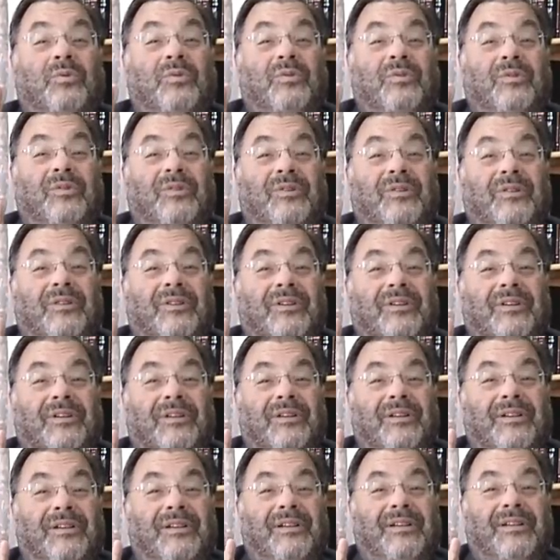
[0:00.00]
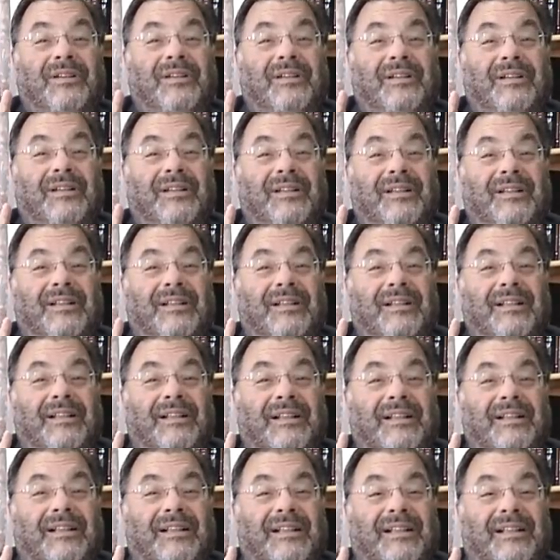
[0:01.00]

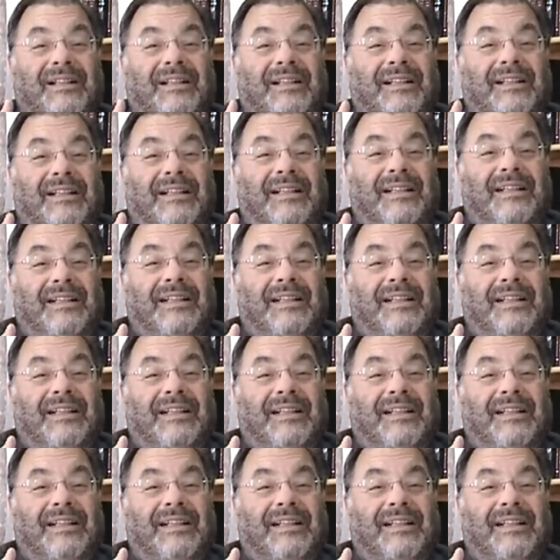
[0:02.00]
(no one is talking)